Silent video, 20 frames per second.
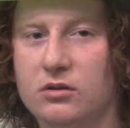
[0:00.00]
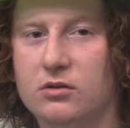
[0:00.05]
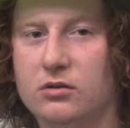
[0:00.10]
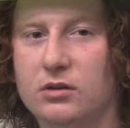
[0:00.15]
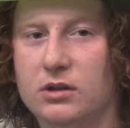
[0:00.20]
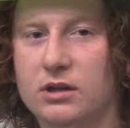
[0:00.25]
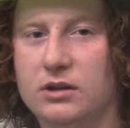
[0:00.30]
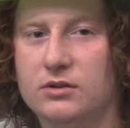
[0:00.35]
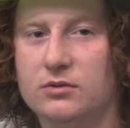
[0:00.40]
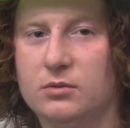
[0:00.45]

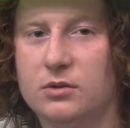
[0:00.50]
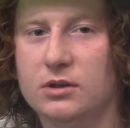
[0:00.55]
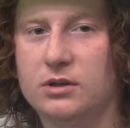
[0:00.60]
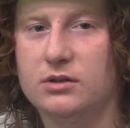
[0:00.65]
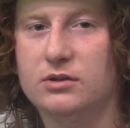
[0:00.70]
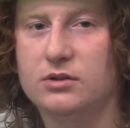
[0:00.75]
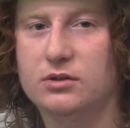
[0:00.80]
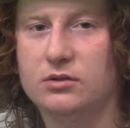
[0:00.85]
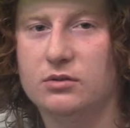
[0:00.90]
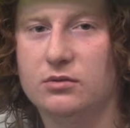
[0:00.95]
lines 1
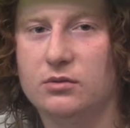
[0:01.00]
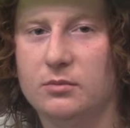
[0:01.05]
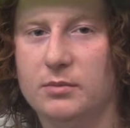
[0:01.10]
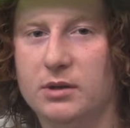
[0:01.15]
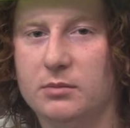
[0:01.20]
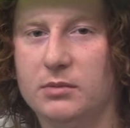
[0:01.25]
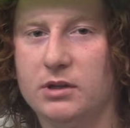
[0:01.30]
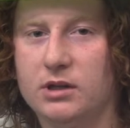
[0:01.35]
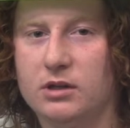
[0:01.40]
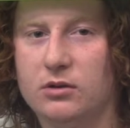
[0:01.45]
and 2 will
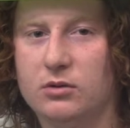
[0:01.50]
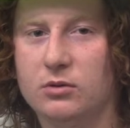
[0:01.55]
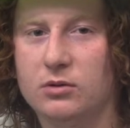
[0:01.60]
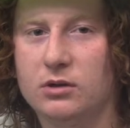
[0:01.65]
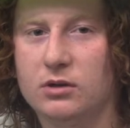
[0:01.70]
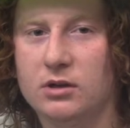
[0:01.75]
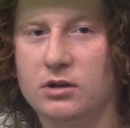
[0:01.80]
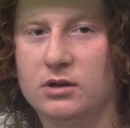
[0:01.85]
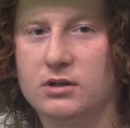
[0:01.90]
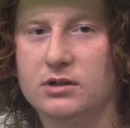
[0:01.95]
be mini
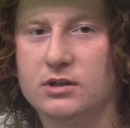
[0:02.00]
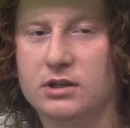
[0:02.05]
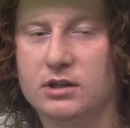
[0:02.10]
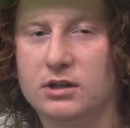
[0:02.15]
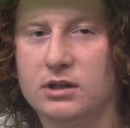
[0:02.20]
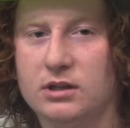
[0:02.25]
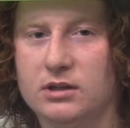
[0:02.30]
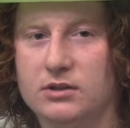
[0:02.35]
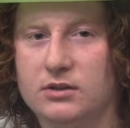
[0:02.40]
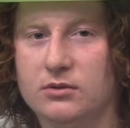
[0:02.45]
corn dogs, and
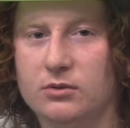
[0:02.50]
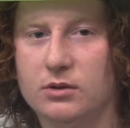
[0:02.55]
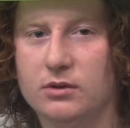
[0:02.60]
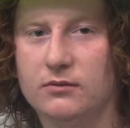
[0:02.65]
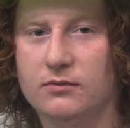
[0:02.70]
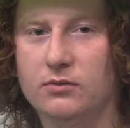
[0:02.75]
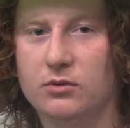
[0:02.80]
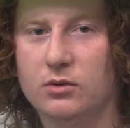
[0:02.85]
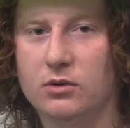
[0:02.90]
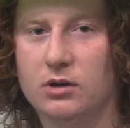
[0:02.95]
lines 3
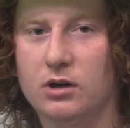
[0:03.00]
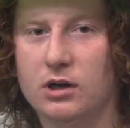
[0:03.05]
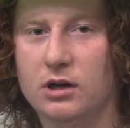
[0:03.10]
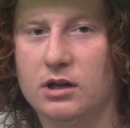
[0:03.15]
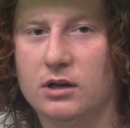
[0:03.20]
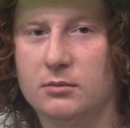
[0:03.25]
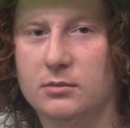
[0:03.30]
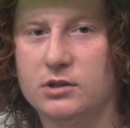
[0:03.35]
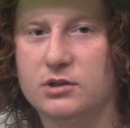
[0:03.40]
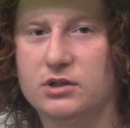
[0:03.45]
and 4, hot
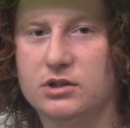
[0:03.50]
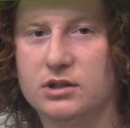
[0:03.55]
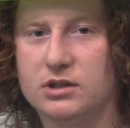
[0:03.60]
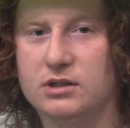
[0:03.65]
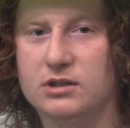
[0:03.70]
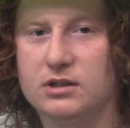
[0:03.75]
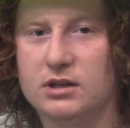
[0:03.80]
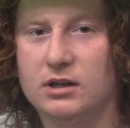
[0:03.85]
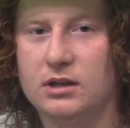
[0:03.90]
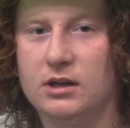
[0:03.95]
ham and
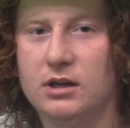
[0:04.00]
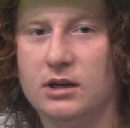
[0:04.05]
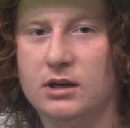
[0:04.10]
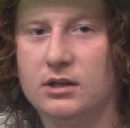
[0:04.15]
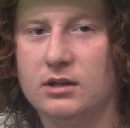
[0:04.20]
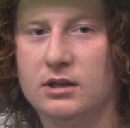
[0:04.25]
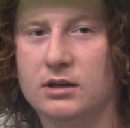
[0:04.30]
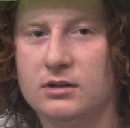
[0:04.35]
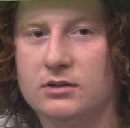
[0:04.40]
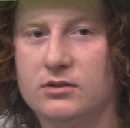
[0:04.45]
cheese.
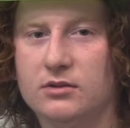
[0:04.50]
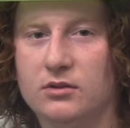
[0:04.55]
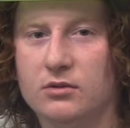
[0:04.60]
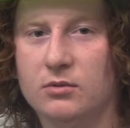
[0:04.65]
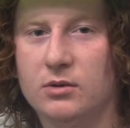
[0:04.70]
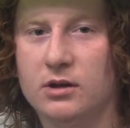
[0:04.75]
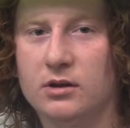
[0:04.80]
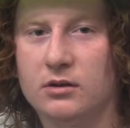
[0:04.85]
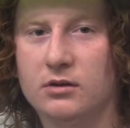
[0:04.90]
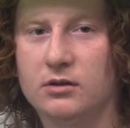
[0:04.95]
Now to the
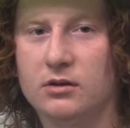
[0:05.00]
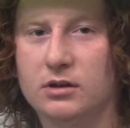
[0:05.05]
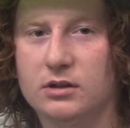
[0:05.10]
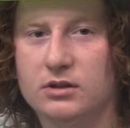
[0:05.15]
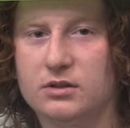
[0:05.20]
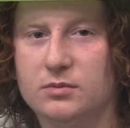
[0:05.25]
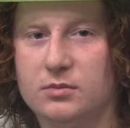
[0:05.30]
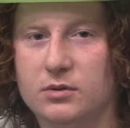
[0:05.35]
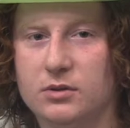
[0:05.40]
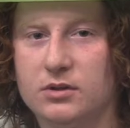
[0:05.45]
weather and
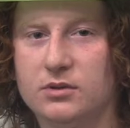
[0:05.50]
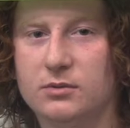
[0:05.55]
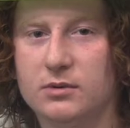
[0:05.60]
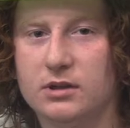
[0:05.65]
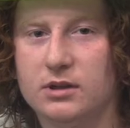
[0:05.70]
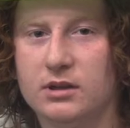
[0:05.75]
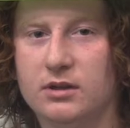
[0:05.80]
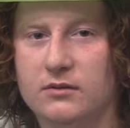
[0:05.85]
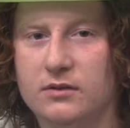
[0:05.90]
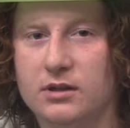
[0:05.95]
sports
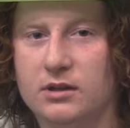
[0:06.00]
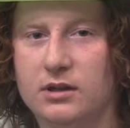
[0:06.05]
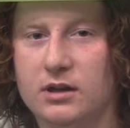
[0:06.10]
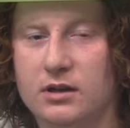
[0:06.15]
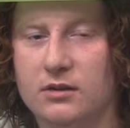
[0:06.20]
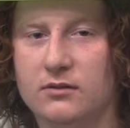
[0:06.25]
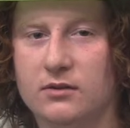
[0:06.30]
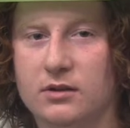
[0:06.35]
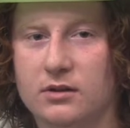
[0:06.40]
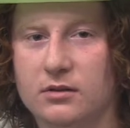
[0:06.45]
with David and
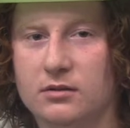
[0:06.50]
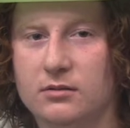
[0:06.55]
Avi.